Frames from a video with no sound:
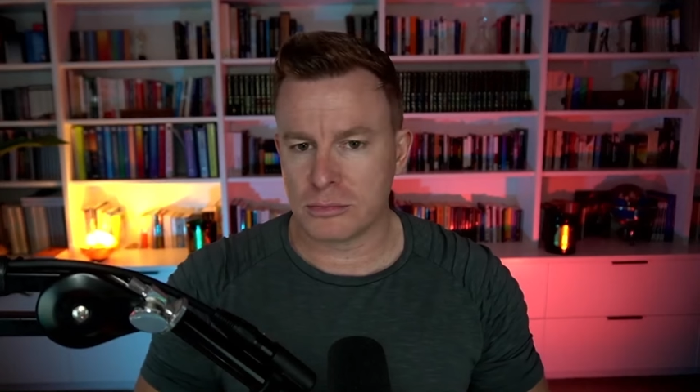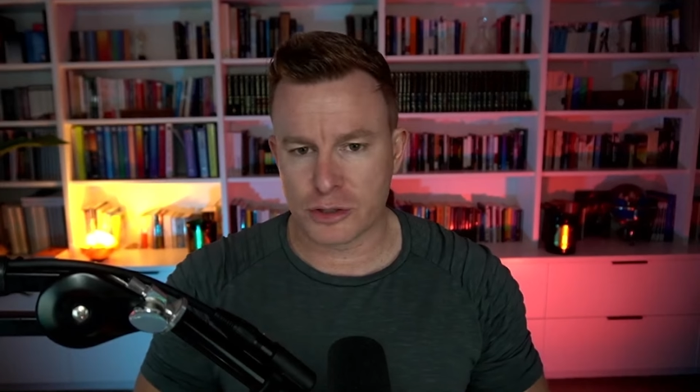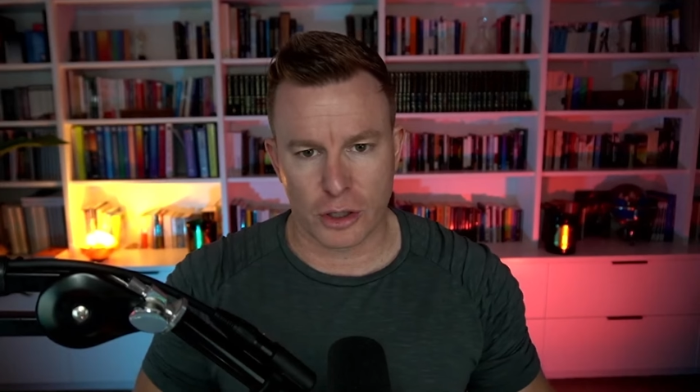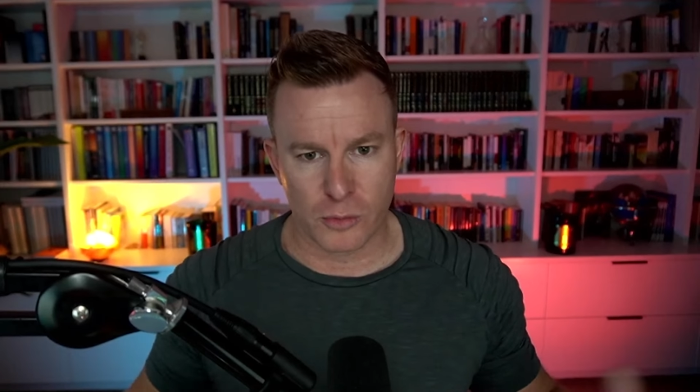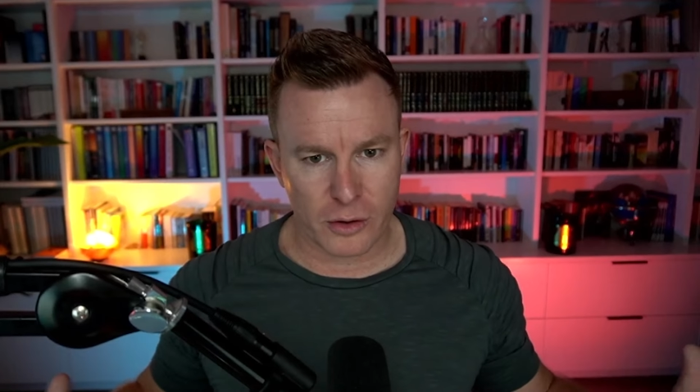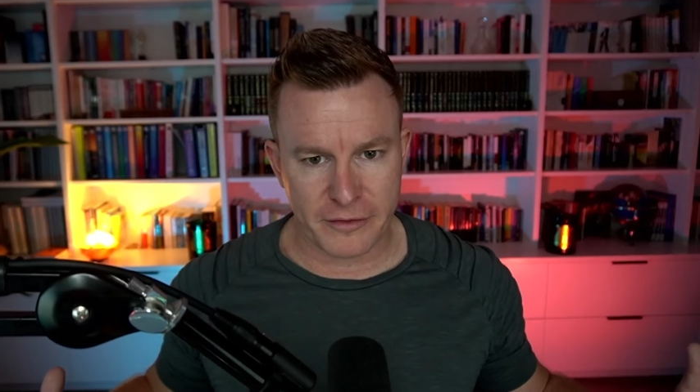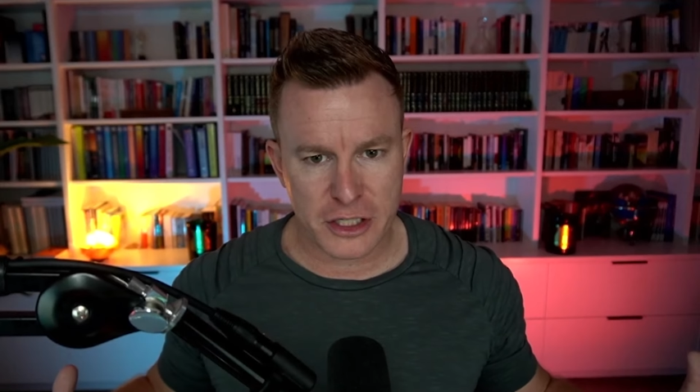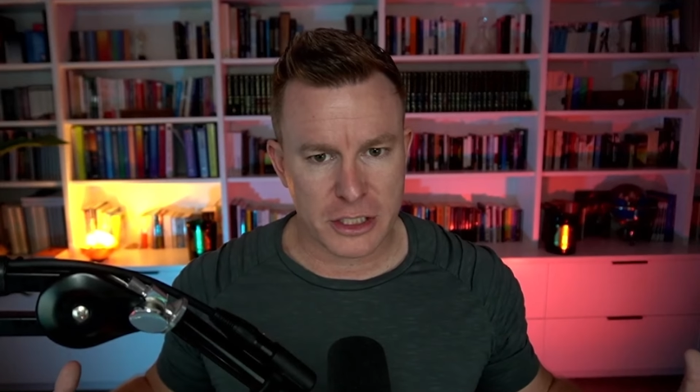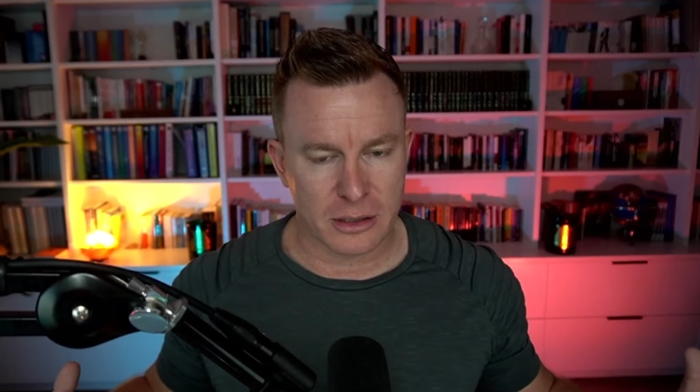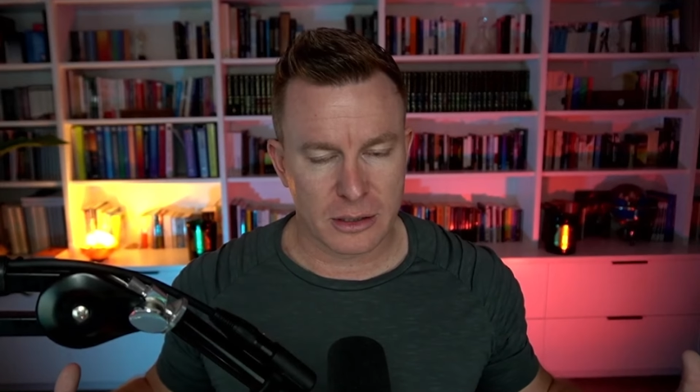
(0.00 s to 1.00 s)
job more
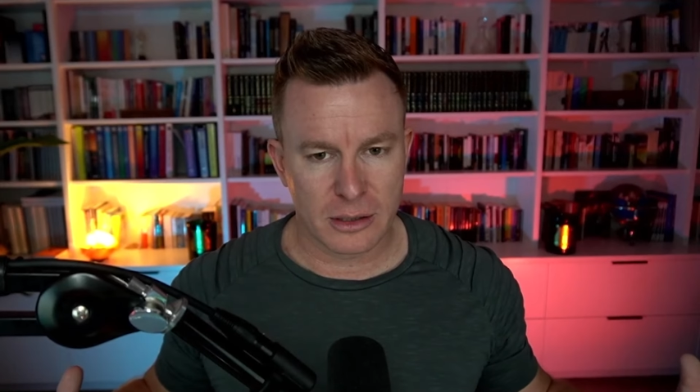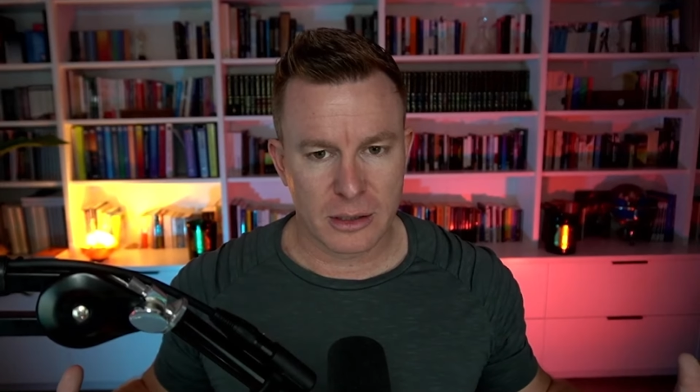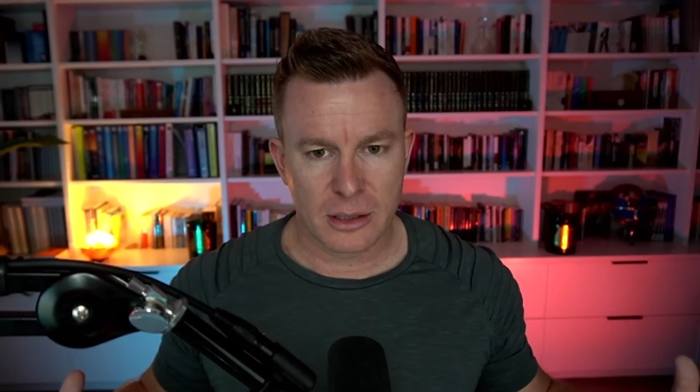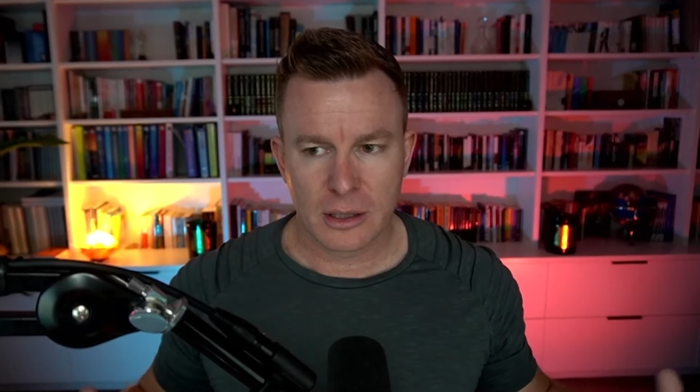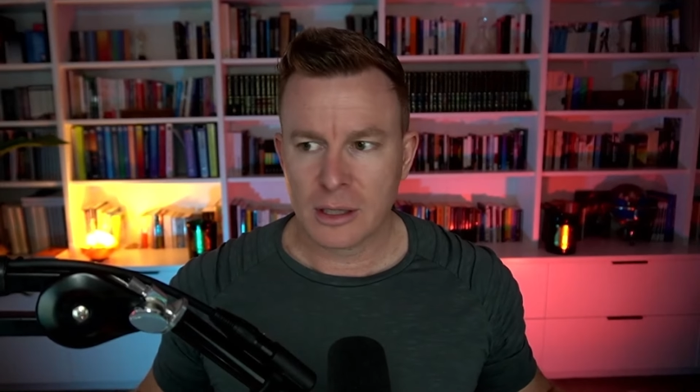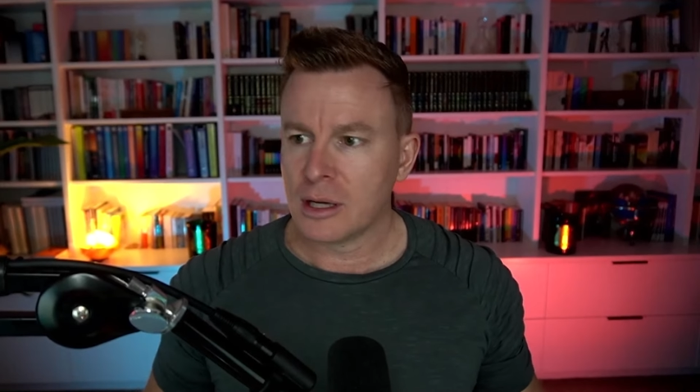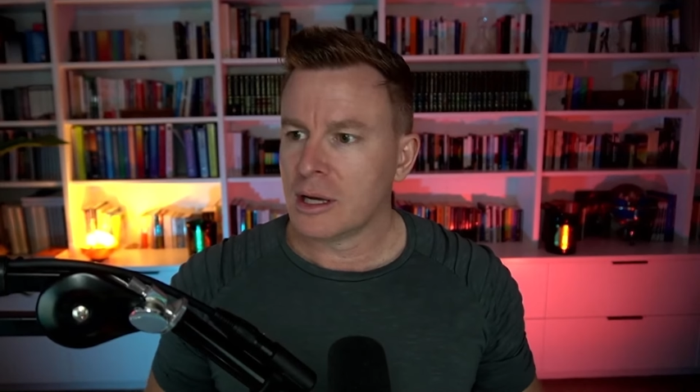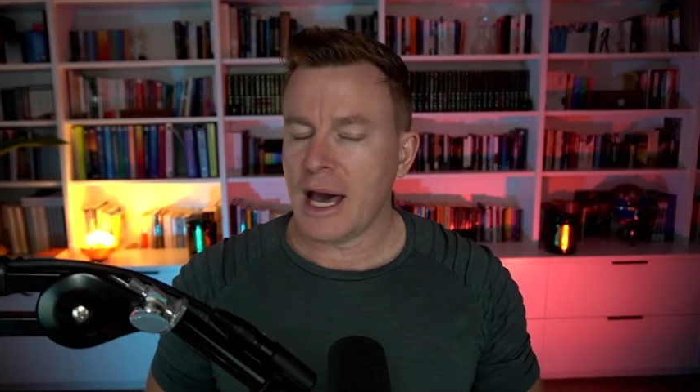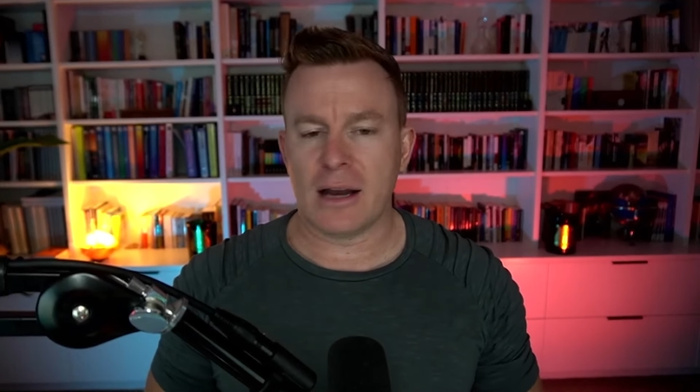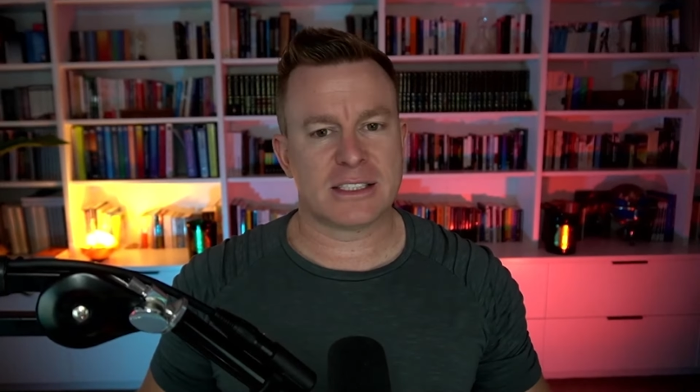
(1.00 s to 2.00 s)
efficient?
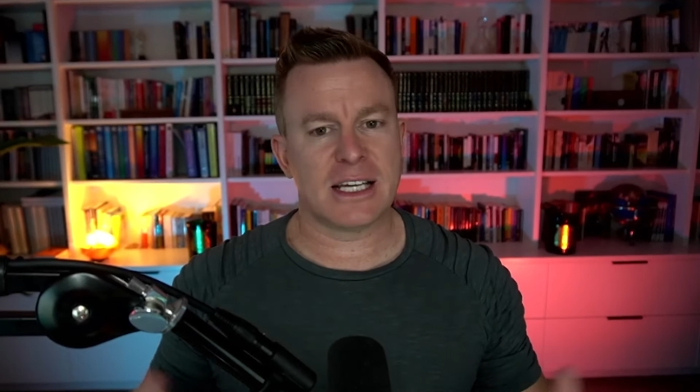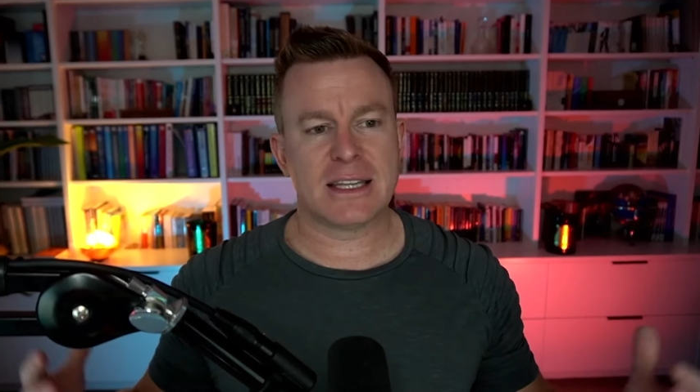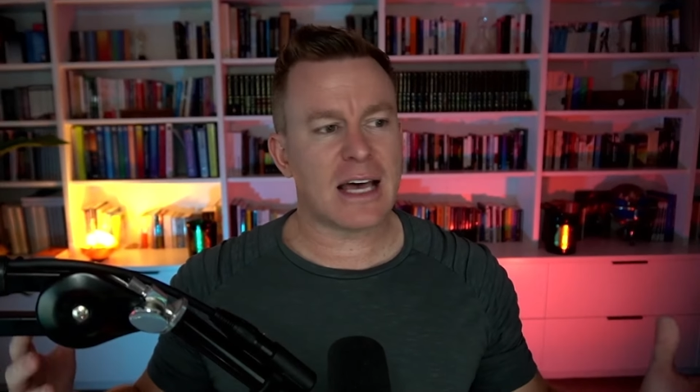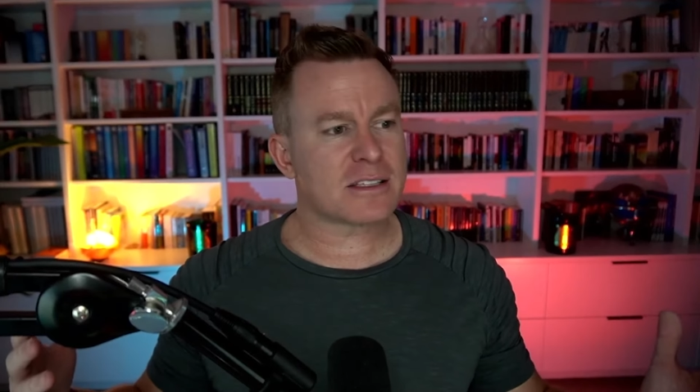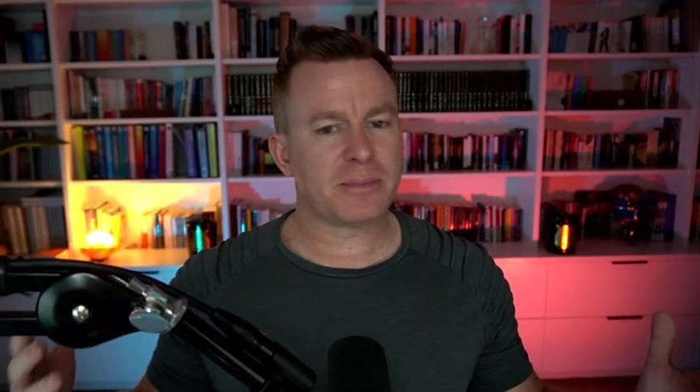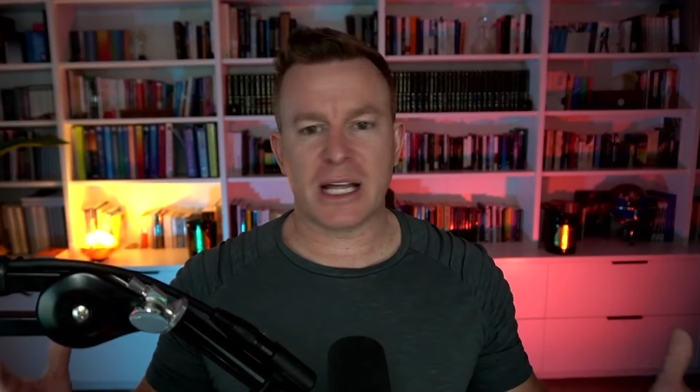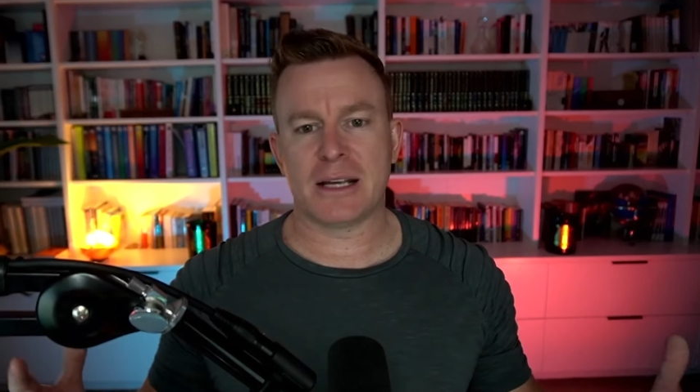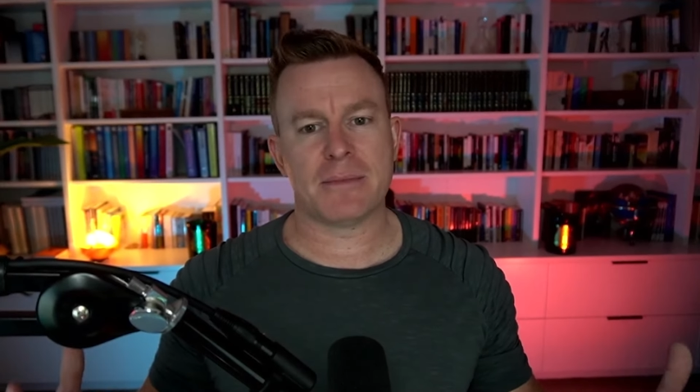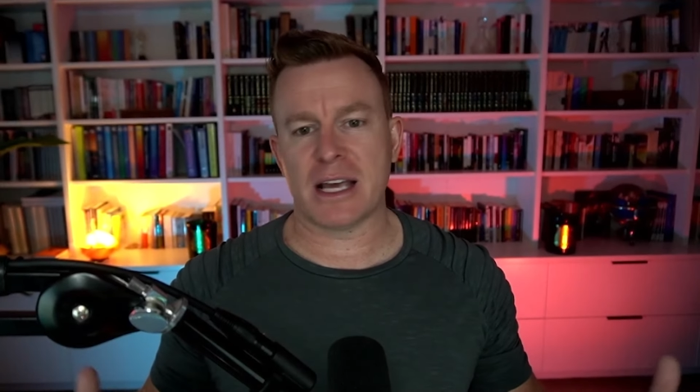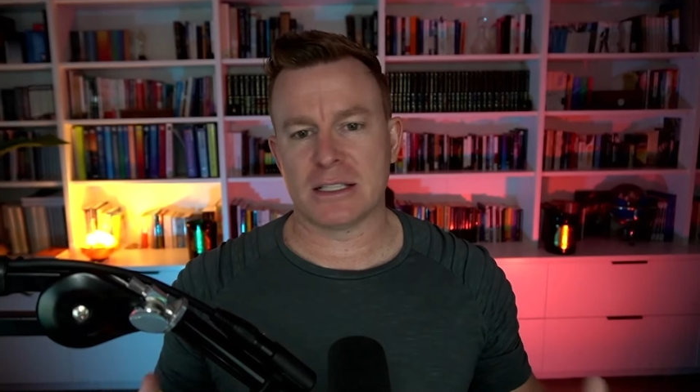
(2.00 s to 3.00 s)
And I said, that's bloody
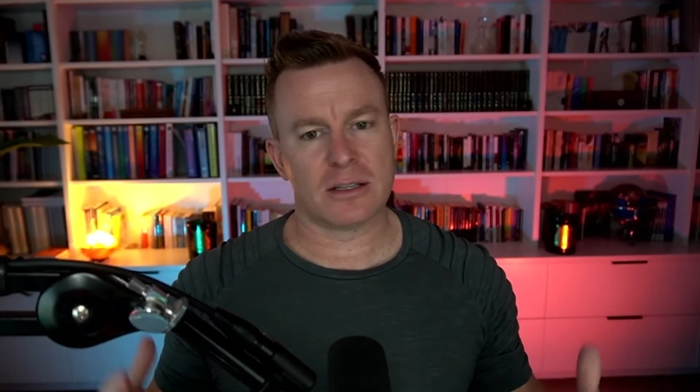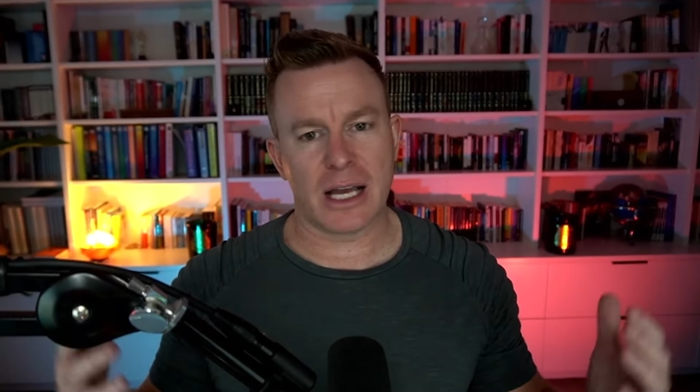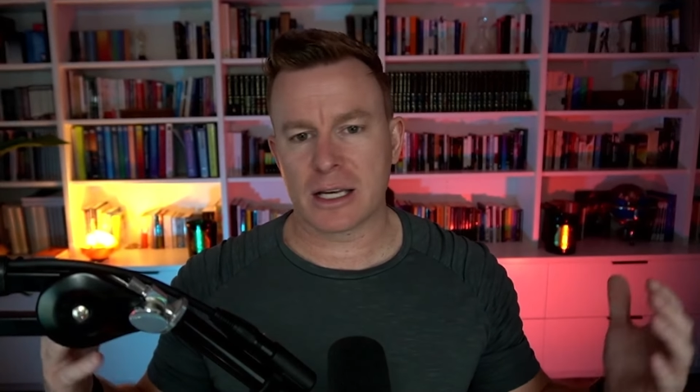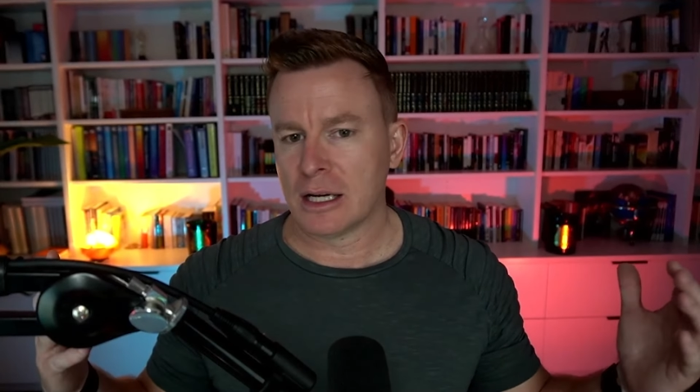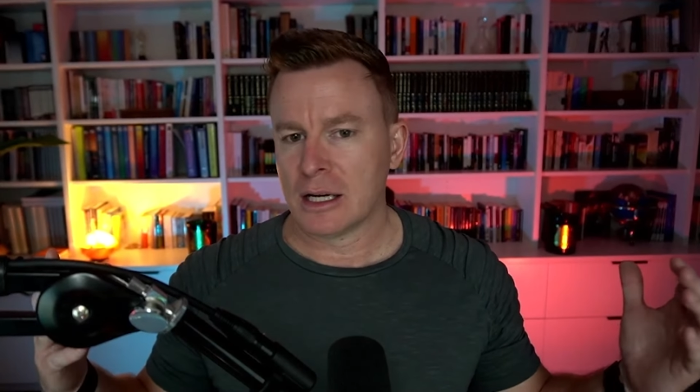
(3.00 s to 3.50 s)
amazing. Like,